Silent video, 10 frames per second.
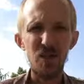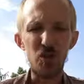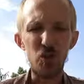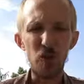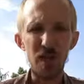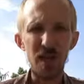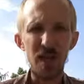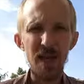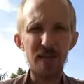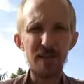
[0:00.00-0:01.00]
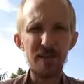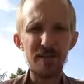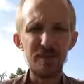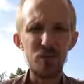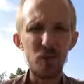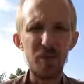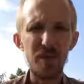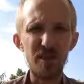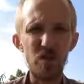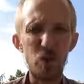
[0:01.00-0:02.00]
you inhale,
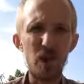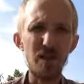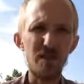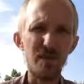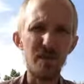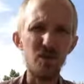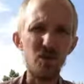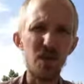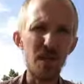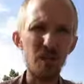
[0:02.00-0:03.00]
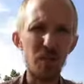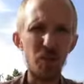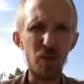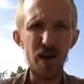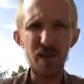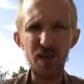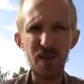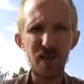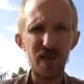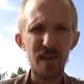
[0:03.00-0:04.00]
repeat it once, then you keep the
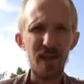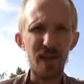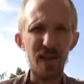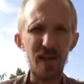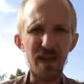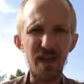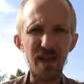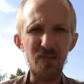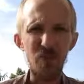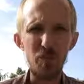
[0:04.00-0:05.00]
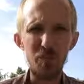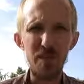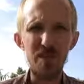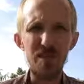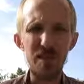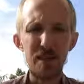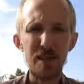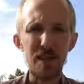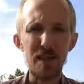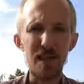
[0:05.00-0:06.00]
breath and repeat
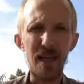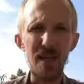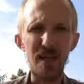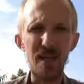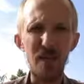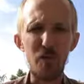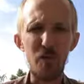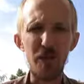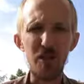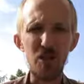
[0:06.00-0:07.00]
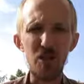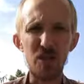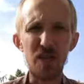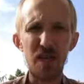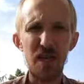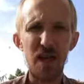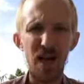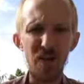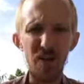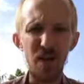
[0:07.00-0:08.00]
again the affirmation,
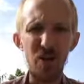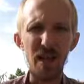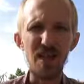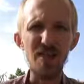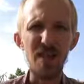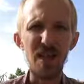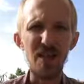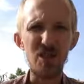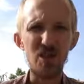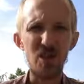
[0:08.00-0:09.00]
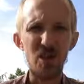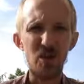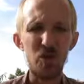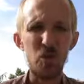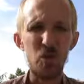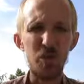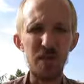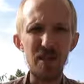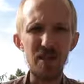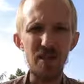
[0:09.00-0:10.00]
and then on exhalation you
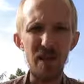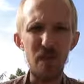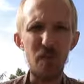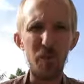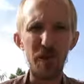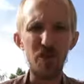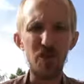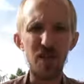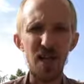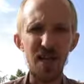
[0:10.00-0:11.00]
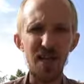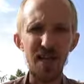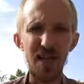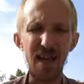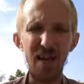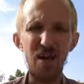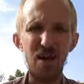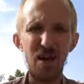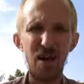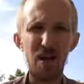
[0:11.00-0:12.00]
repeat the affirmation, and then again
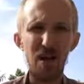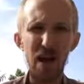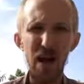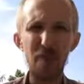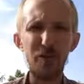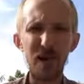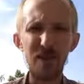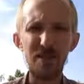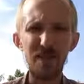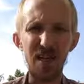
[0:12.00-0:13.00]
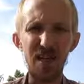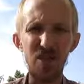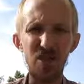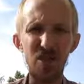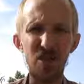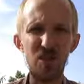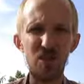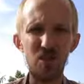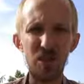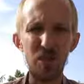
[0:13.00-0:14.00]
after exhalation
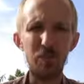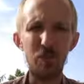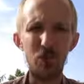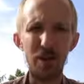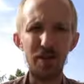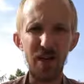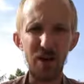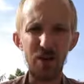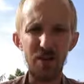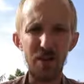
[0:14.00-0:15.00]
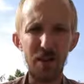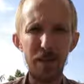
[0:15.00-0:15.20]
you keep the breath out,